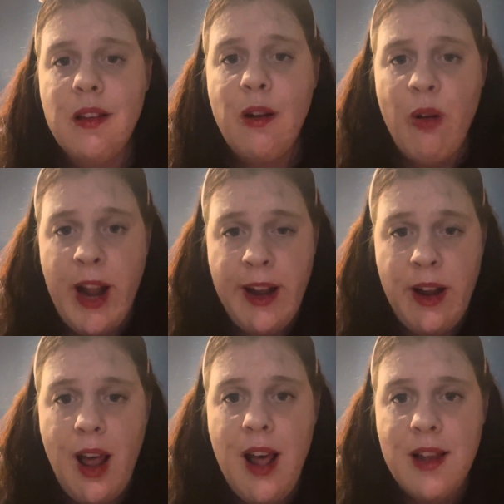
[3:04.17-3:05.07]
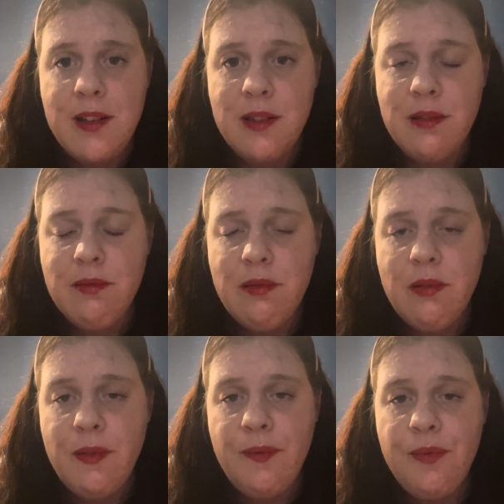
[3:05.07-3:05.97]
created us,
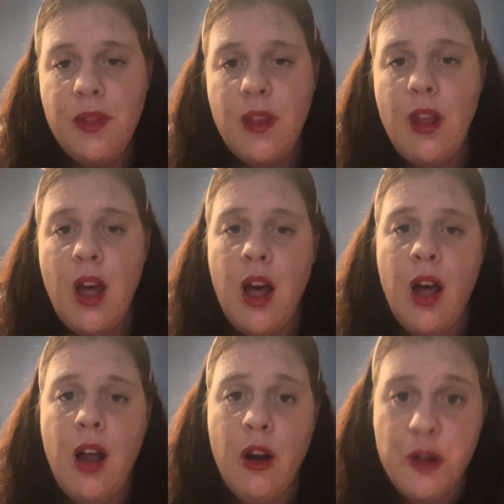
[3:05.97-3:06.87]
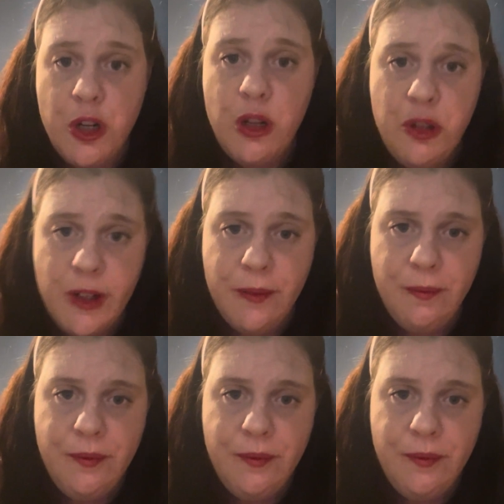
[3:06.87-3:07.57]
her children.